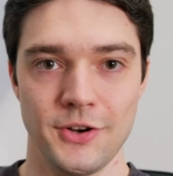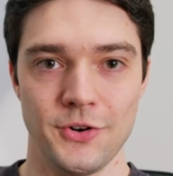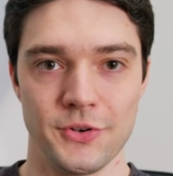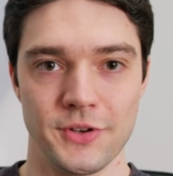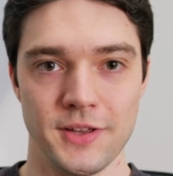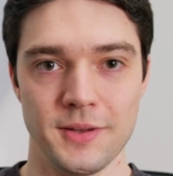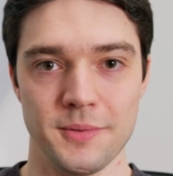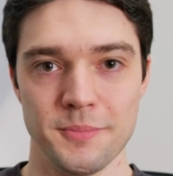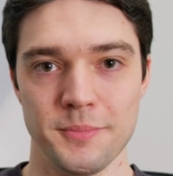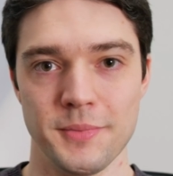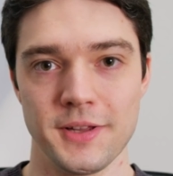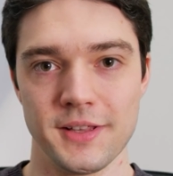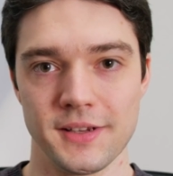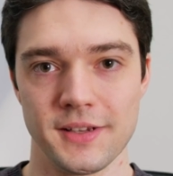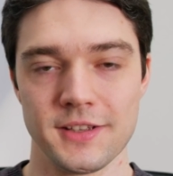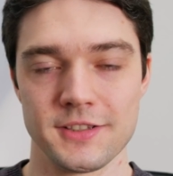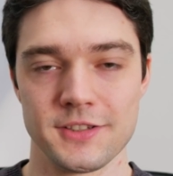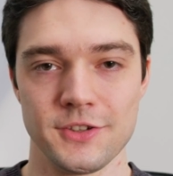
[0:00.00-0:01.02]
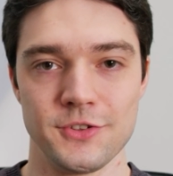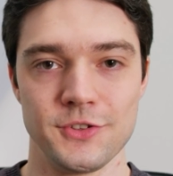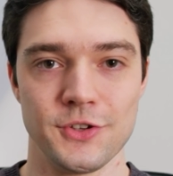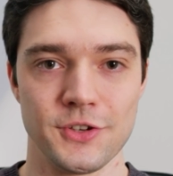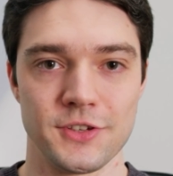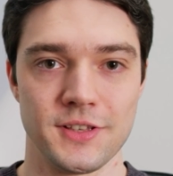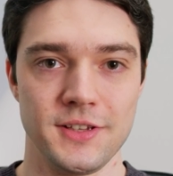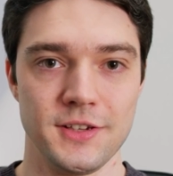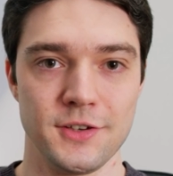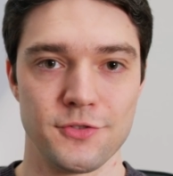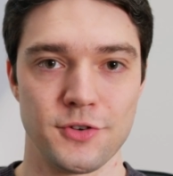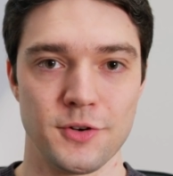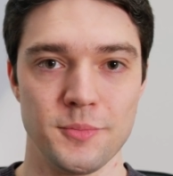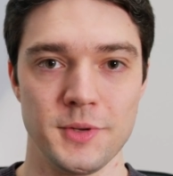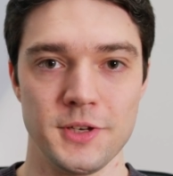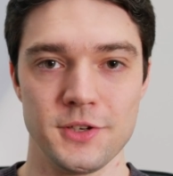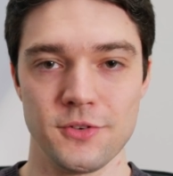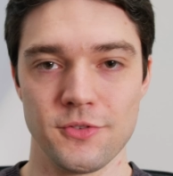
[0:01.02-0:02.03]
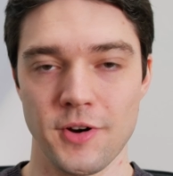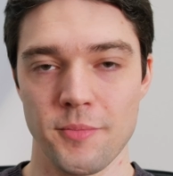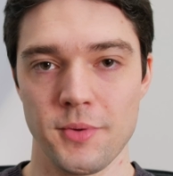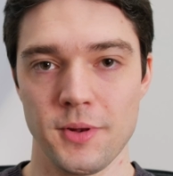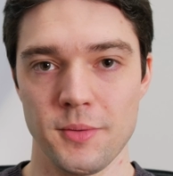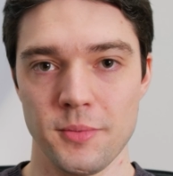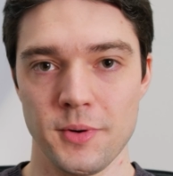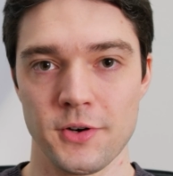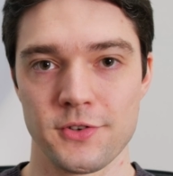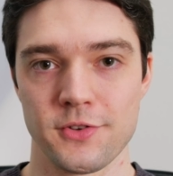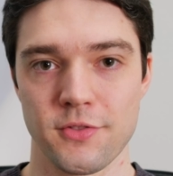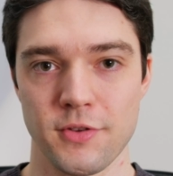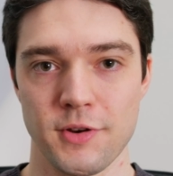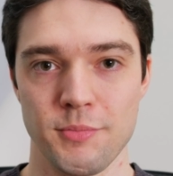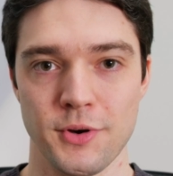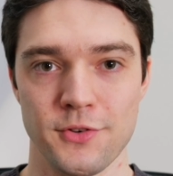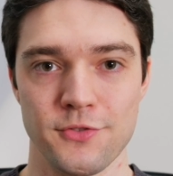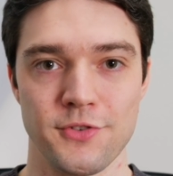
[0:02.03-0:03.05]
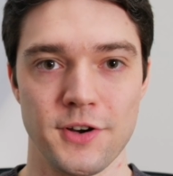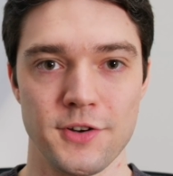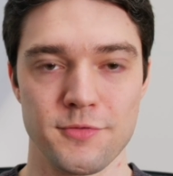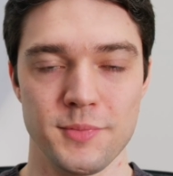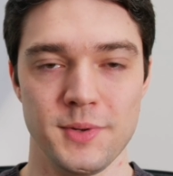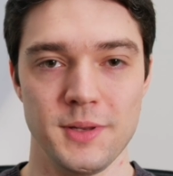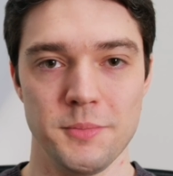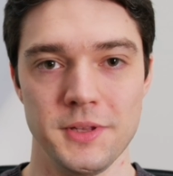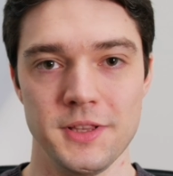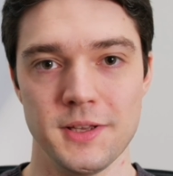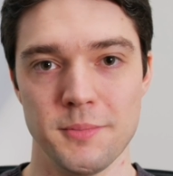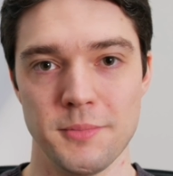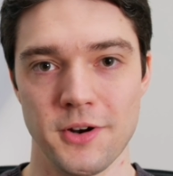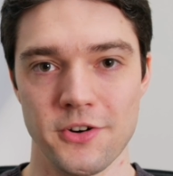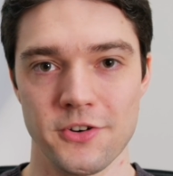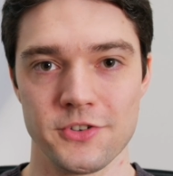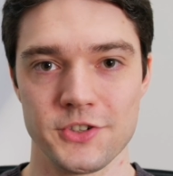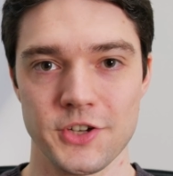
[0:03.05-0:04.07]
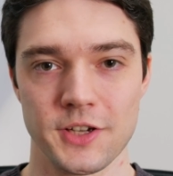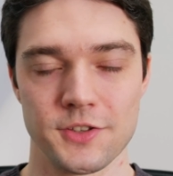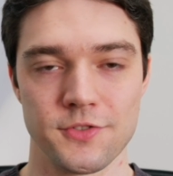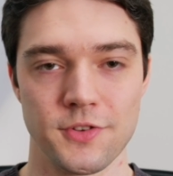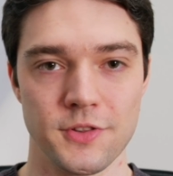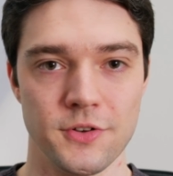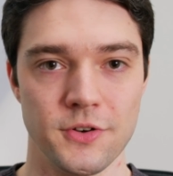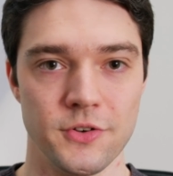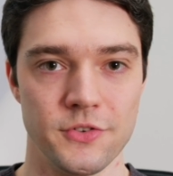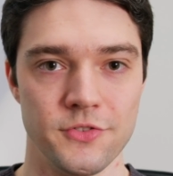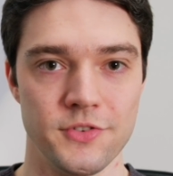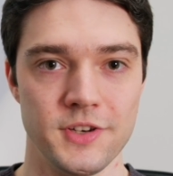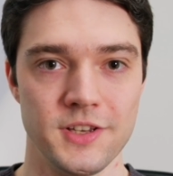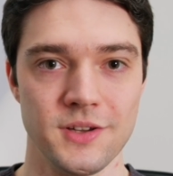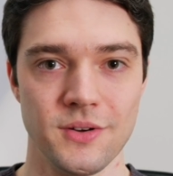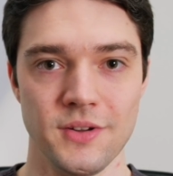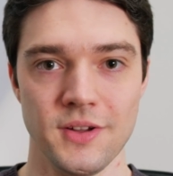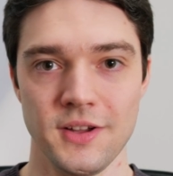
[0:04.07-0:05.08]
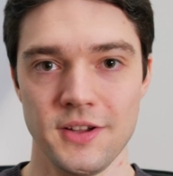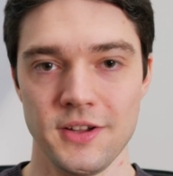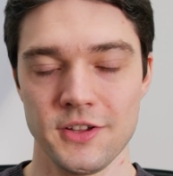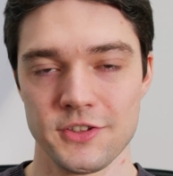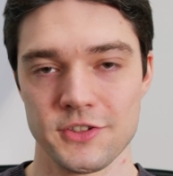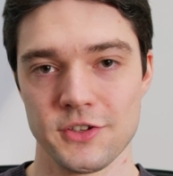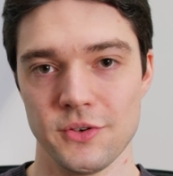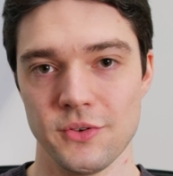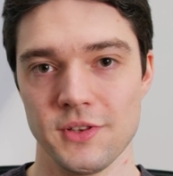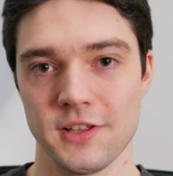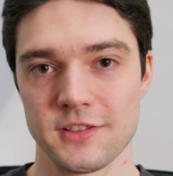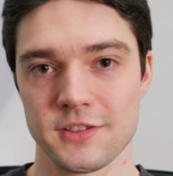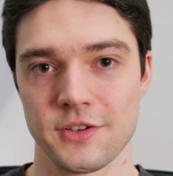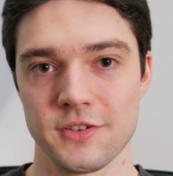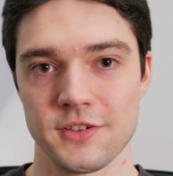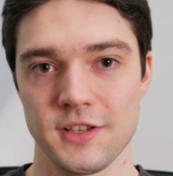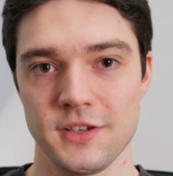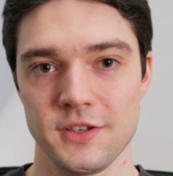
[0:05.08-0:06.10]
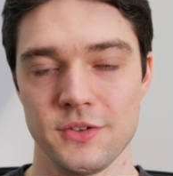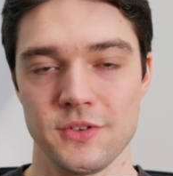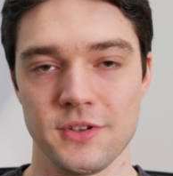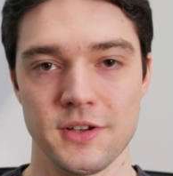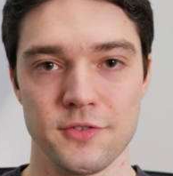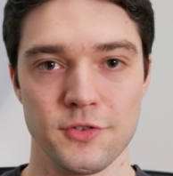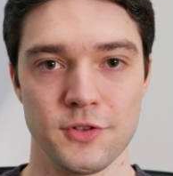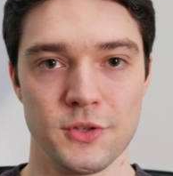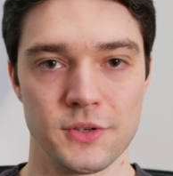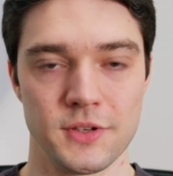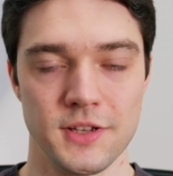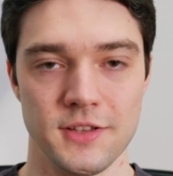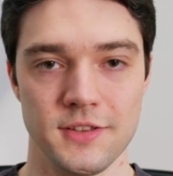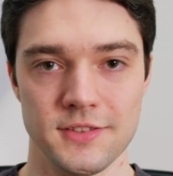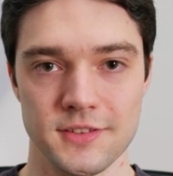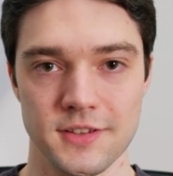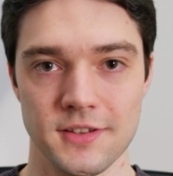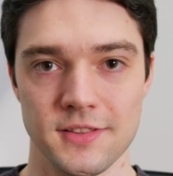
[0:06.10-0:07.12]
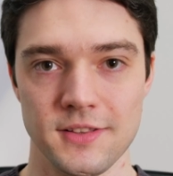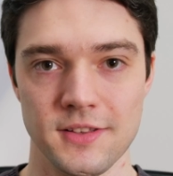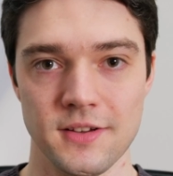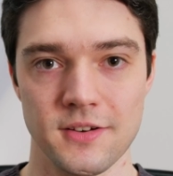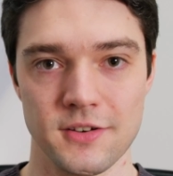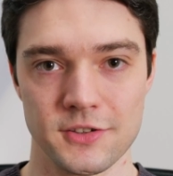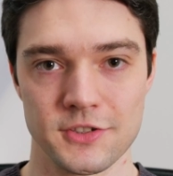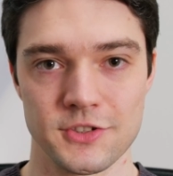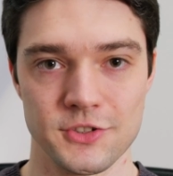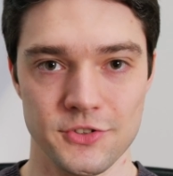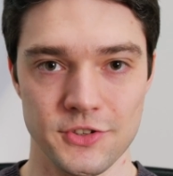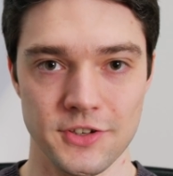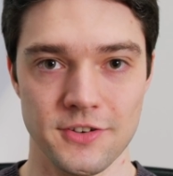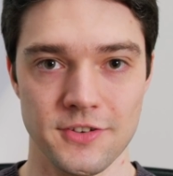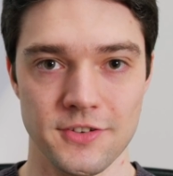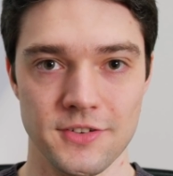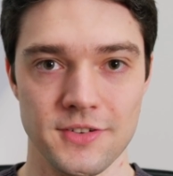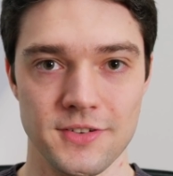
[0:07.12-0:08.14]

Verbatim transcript: Okay, but I guess you're not here for me to ramble about 3.5mm barrel jacks for the whole video, so let's continue to have a look inside the ARC Studio.